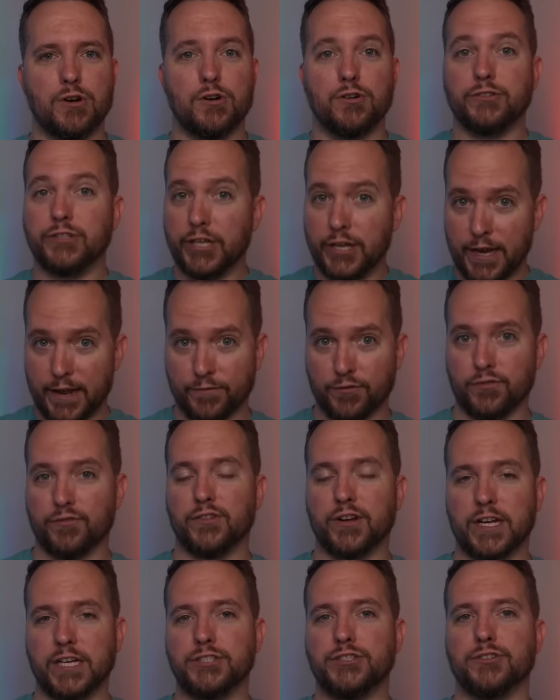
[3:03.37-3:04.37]
called You Never
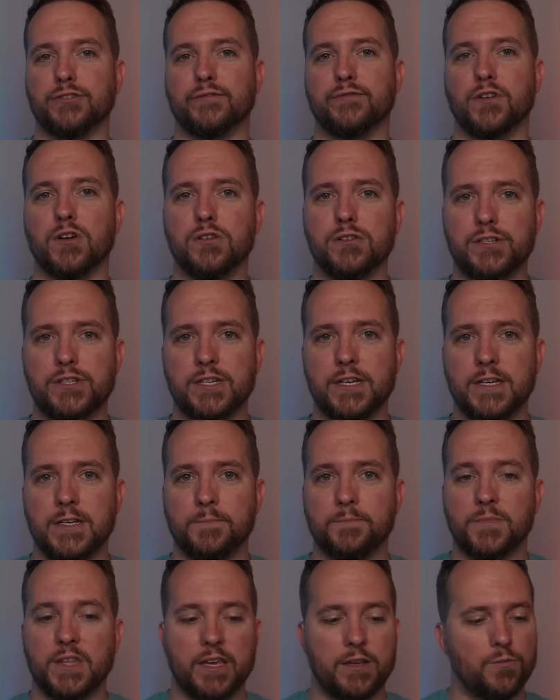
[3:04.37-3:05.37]
Forget Your First,
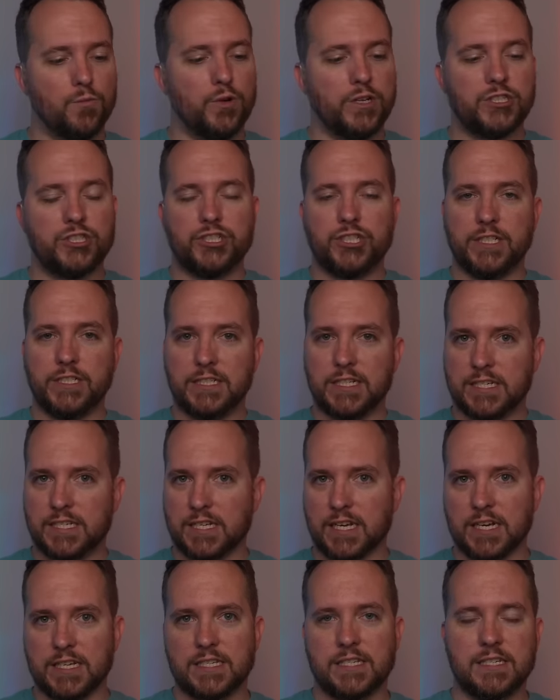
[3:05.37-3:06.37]
in which she
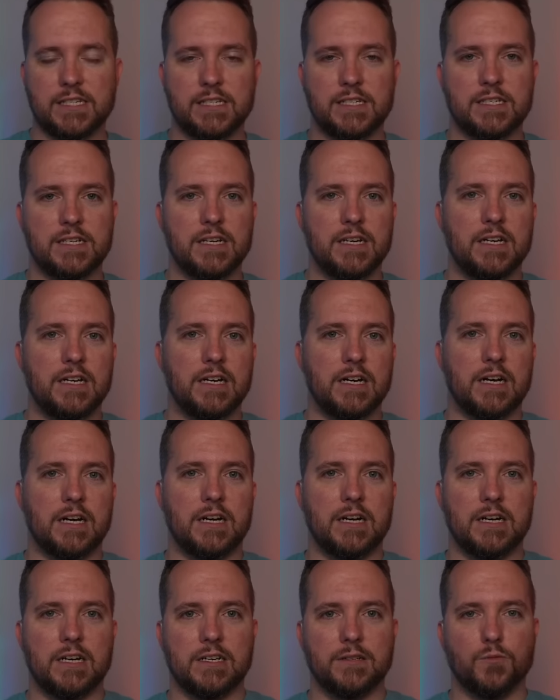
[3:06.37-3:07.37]
discusses
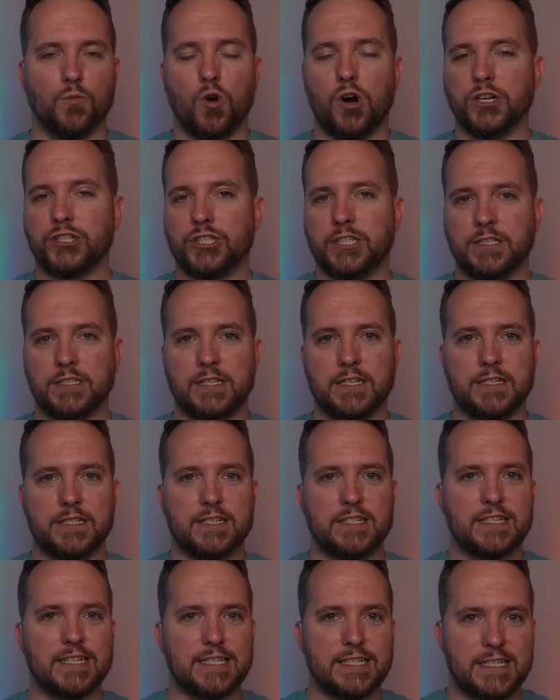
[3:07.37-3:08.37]
Uh,
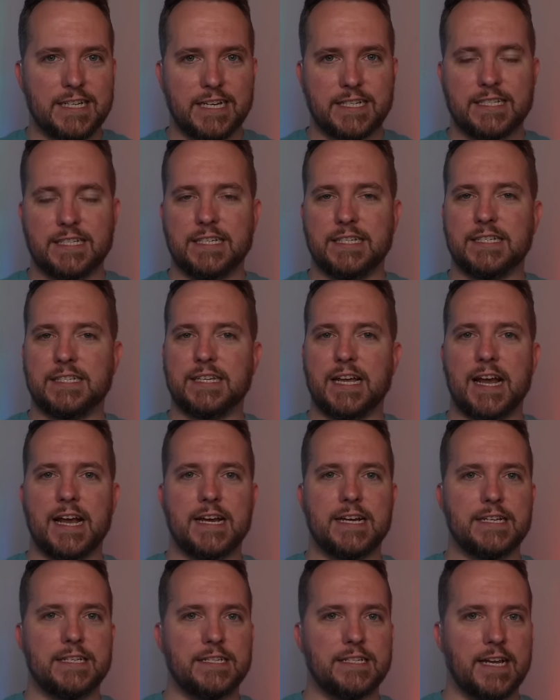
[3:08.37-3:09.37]
Washington's successes
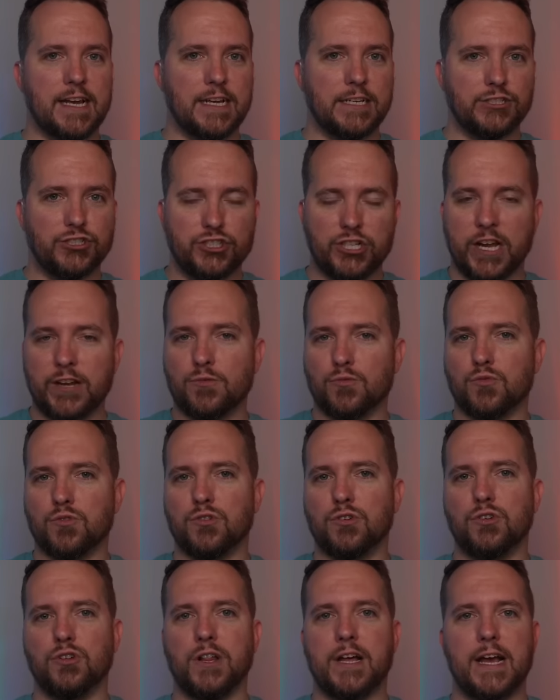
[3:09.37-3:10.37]
as a
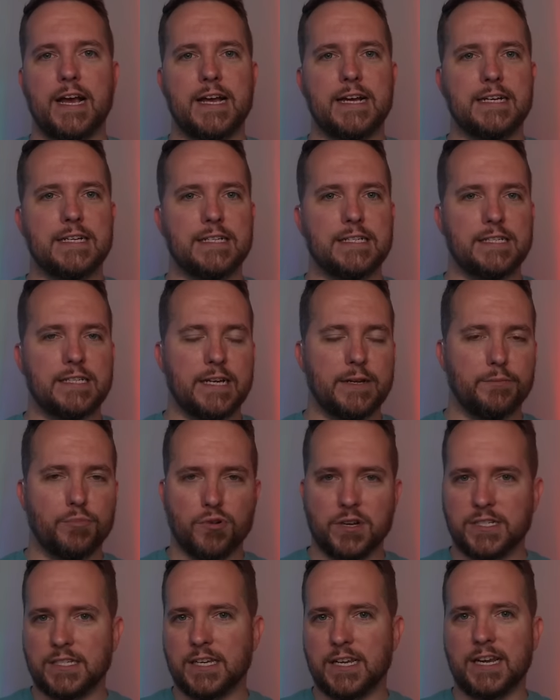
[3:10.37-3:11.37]
general, as a
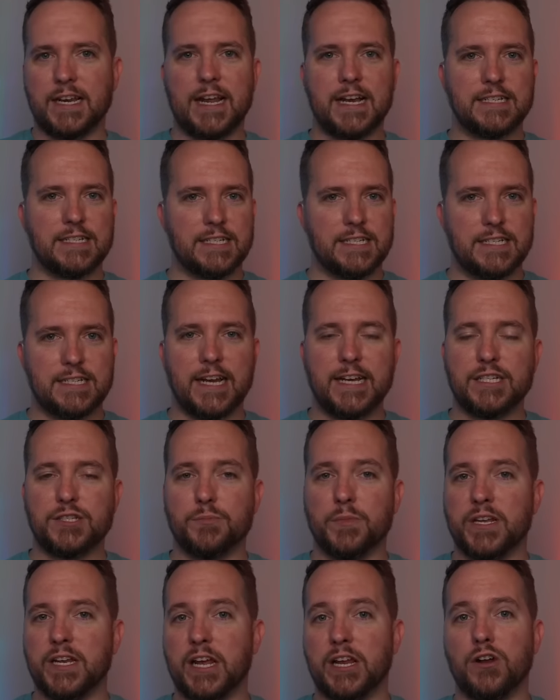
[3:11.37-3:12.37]
president, as a
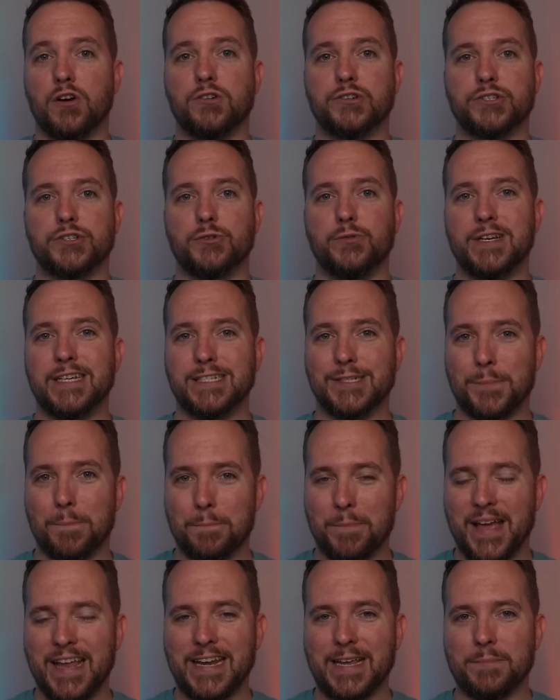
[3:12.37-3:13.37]
statesman, and also his
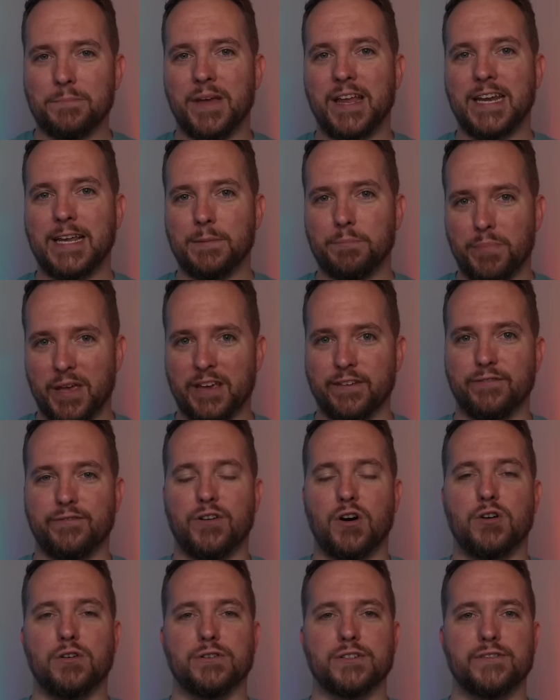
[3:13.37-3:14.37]
many, many
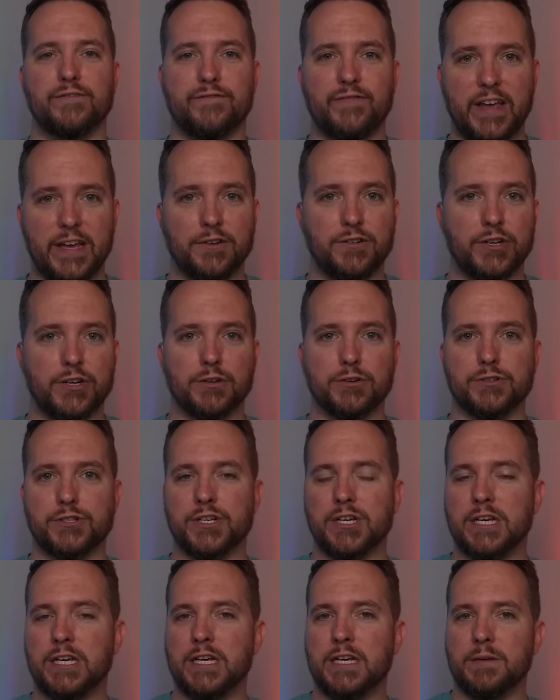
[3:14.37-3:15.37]
pitfalls,
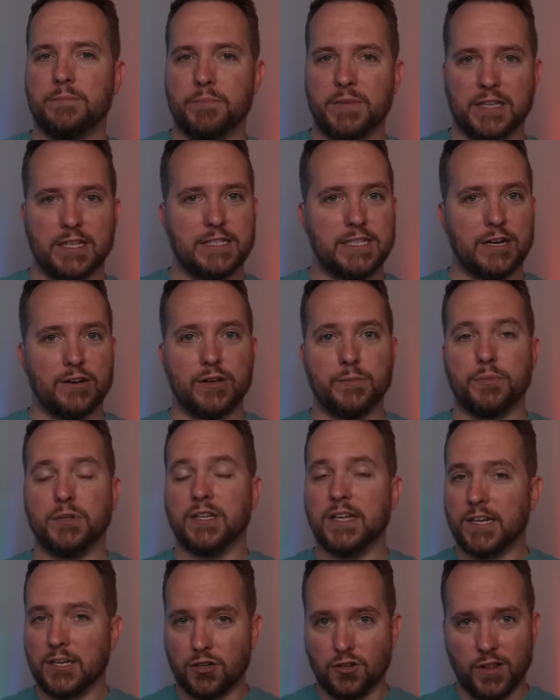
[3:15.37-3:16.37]
failures, military,
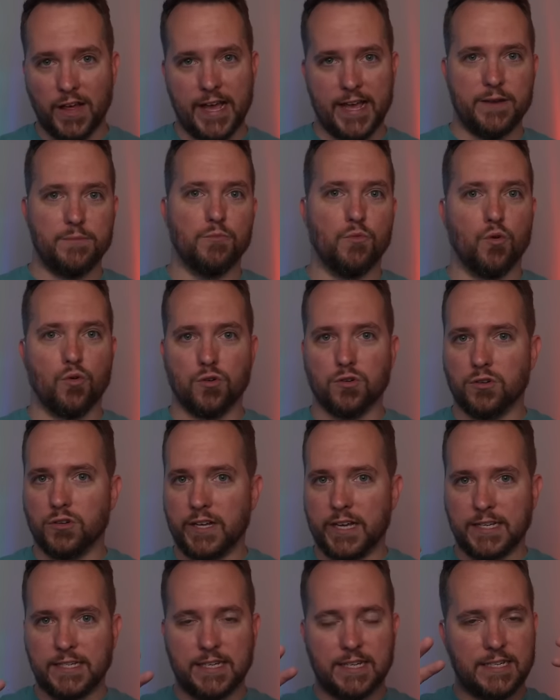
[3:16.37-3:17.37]
political, and moral.
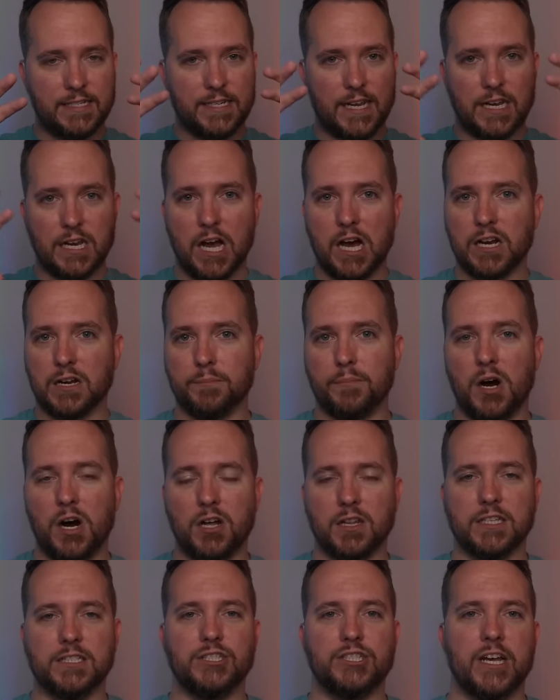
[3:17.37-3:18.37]
It is an
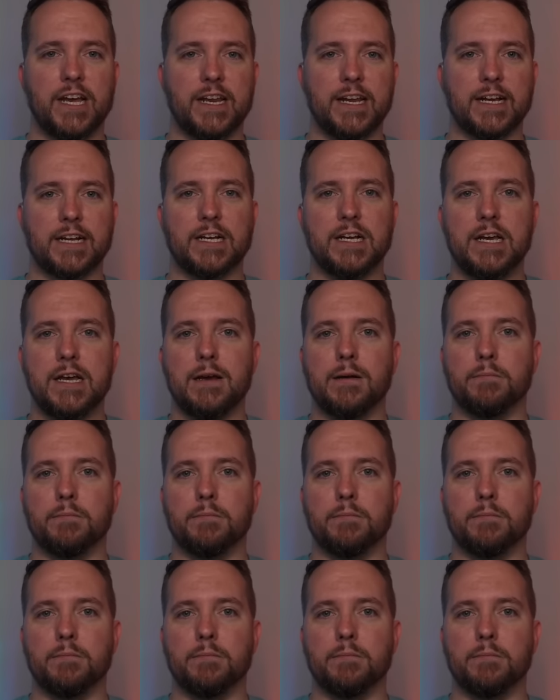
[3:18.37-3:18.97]
unapologetic,